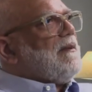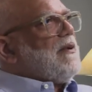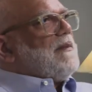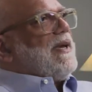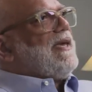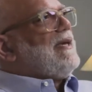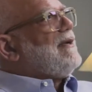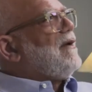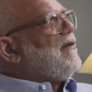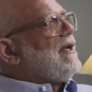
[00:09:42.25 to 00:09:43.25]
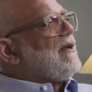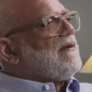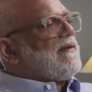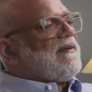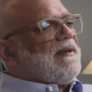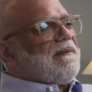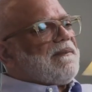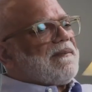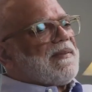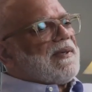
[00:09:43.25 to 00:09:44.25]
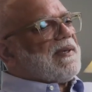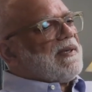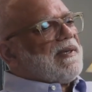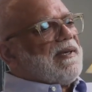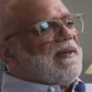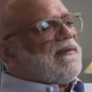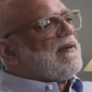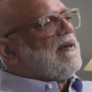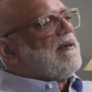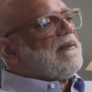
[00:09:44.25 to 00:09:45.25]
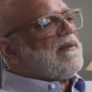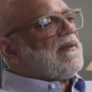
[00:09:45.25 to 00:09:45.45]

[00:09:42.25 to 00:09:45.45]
put my head down, ready to go to sleep, here she comes.